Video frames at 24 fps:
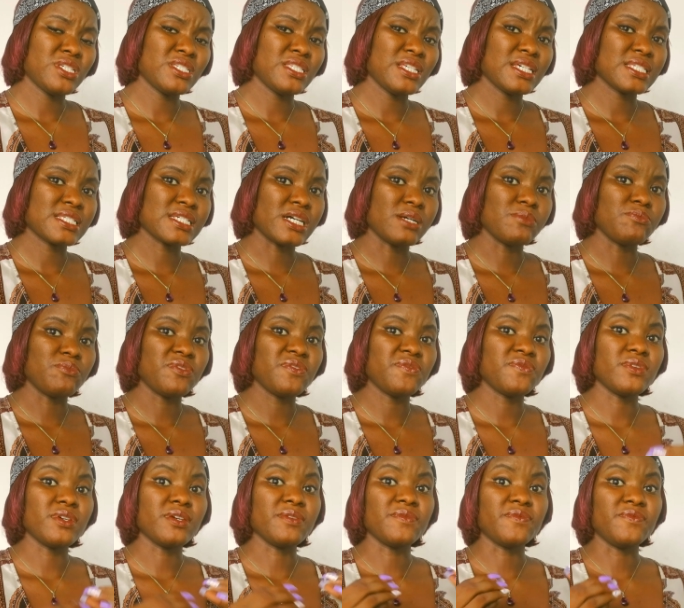a business can
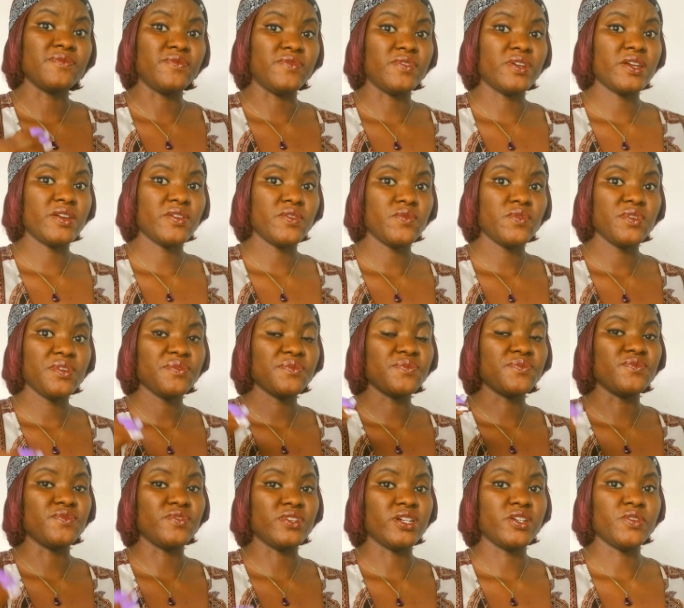be a very,
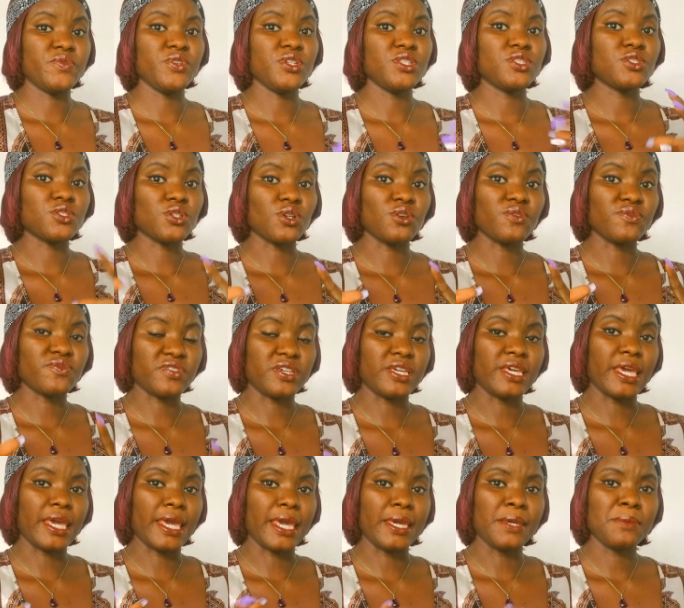very tough
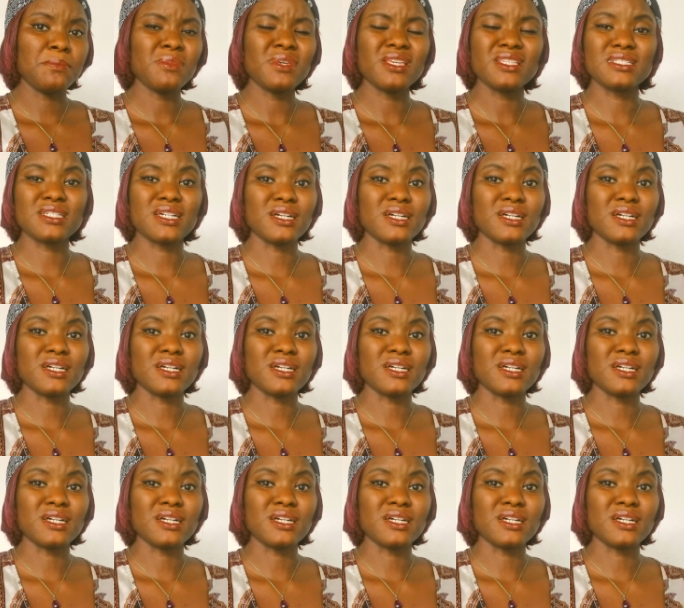game.